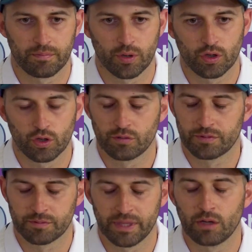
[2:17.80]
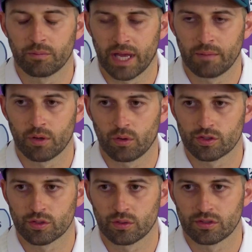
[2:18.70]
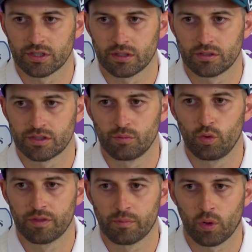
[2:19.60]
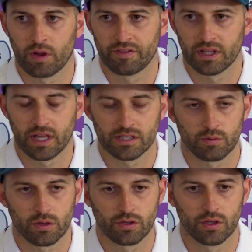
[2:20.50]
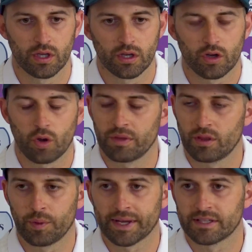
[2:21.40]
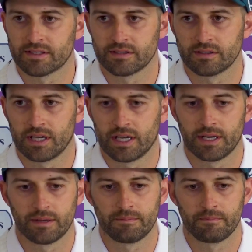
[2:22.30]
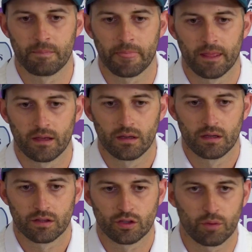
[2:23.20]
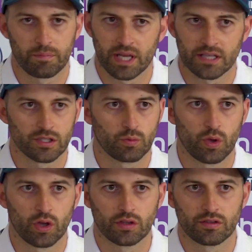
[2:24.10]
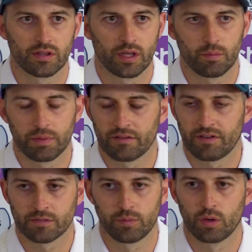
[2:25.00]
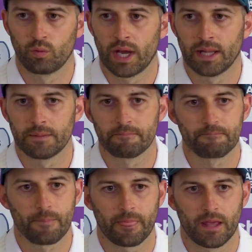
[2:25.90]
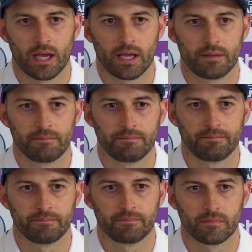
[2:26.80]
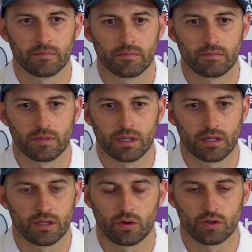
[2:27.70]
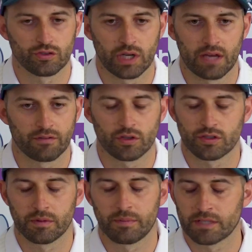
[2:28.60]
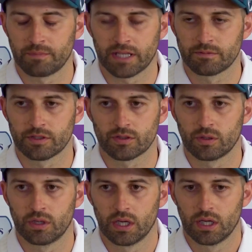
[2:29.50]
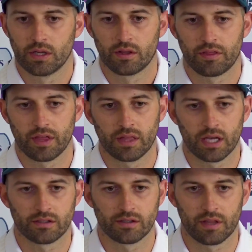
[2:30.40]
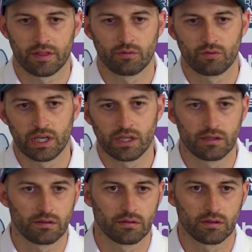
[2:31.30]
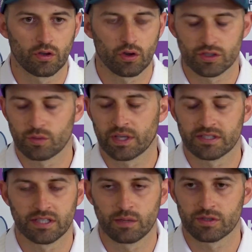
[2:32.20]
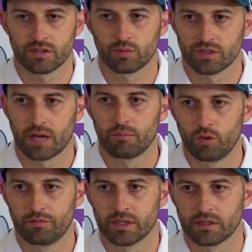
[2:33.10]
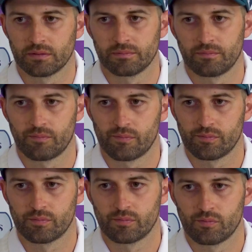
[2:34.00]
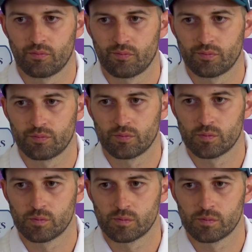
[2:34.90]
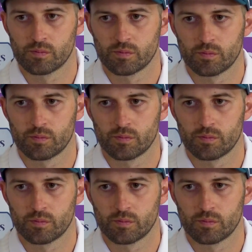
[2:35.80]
put good speed up there, but also to move the ball, I feel that's what got me the wickets. The top players in the world, they all play fast bowling well. Australia, I've got some of the best batsmen, so the thing that I think really got us the wickets today was that movement. What does it feel like? I think the